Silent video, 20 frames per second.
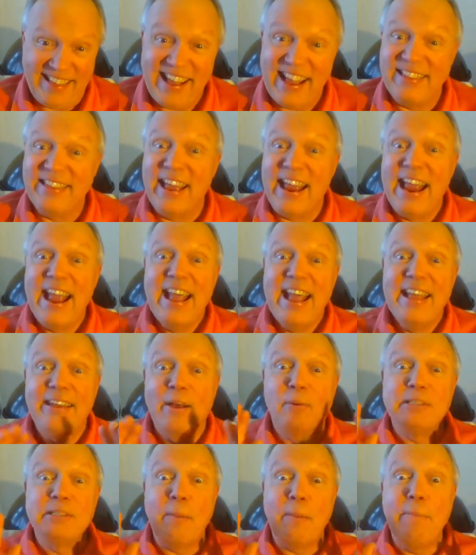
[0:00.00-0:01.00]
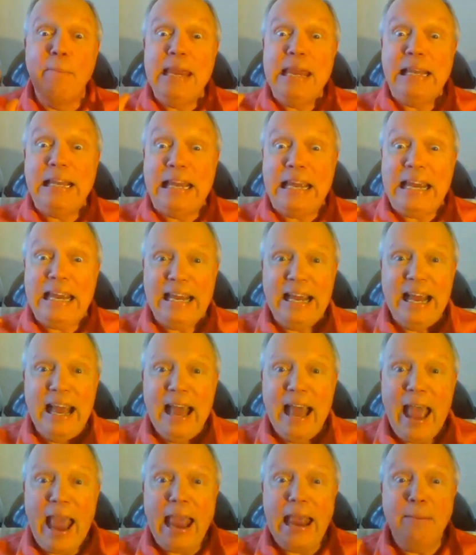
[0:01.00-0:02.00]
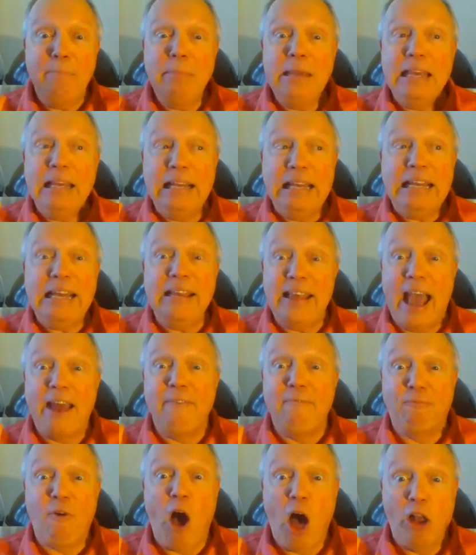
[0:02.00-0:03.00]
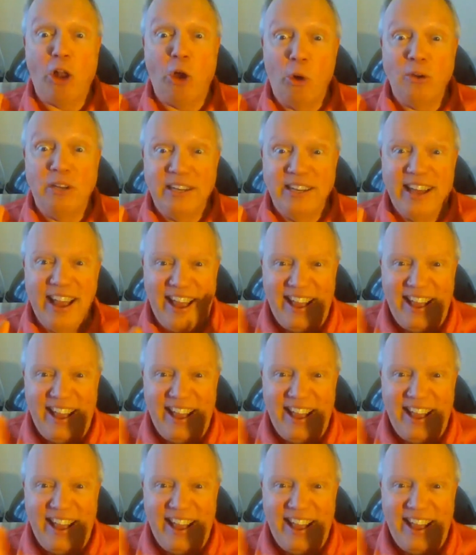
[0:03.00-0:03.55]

and then they, there was a melee, a melee that followed.